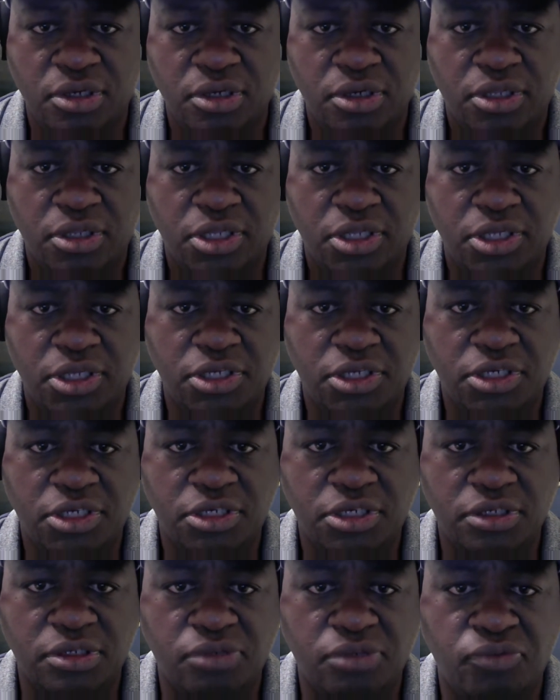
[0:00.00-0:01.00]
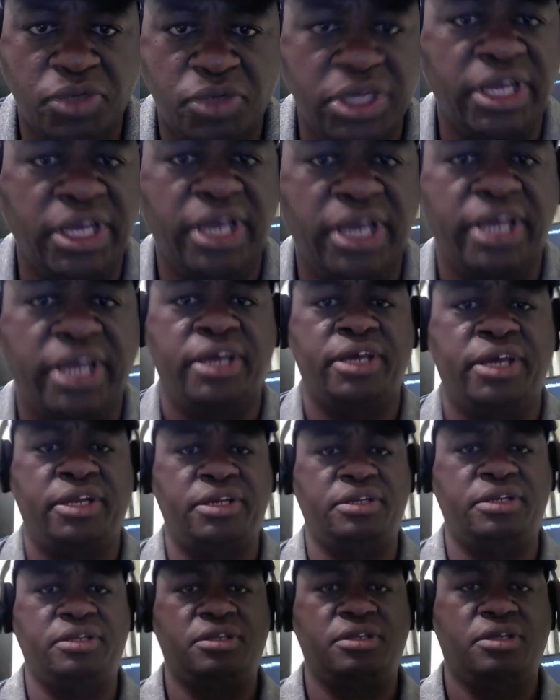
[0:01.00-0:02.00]
And we
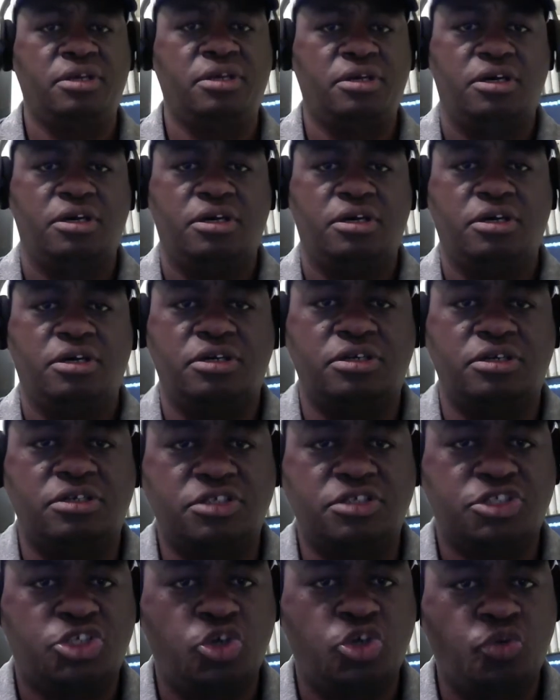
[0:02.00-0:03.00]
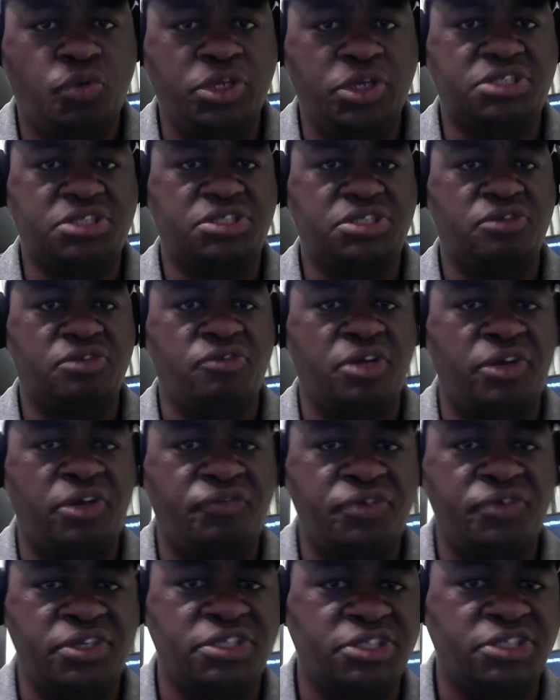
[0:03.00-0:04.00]
had 2 weeks to get ready
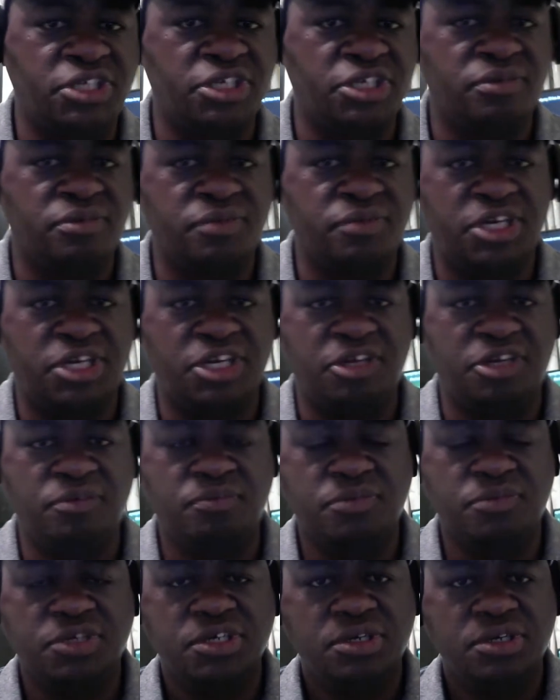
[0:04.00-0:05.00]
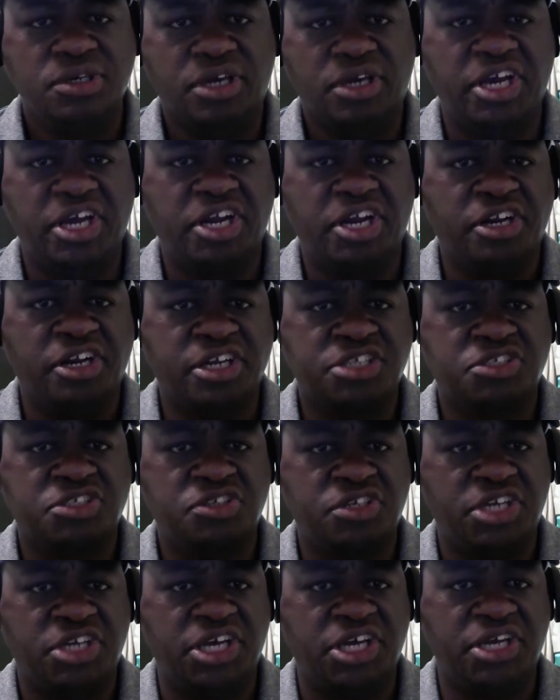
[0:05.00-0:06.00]
for this damn game, and an extra
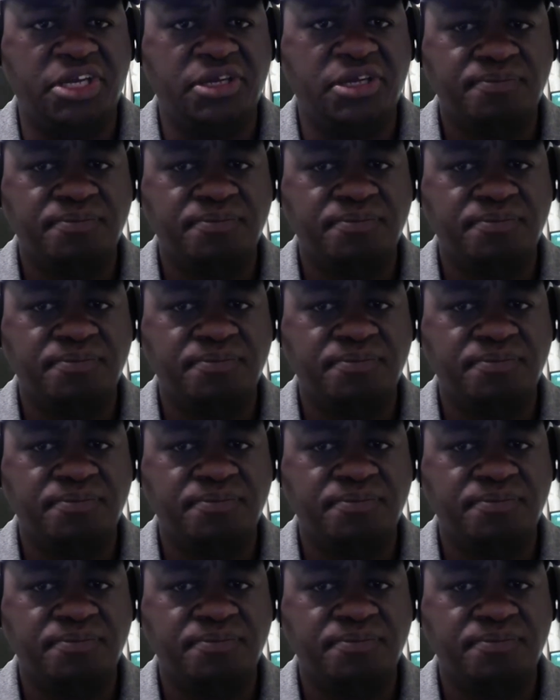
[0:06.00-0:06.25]
day,